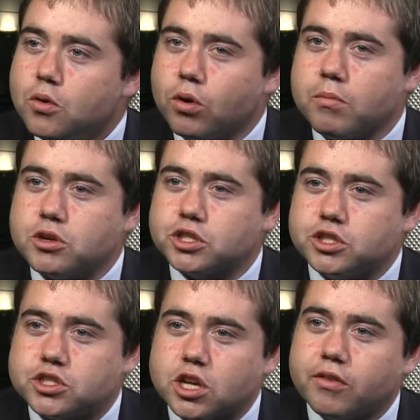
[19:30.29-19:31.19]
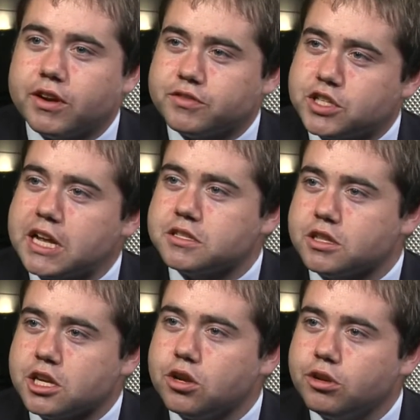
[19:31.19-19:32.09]
one of the most conservative states
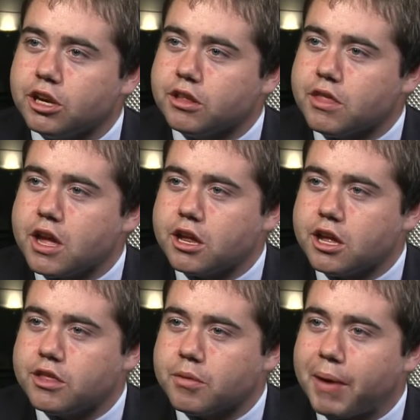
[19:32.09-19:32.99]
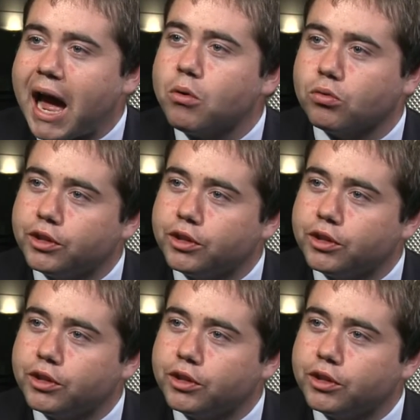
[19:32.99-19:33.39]
in the union, and the power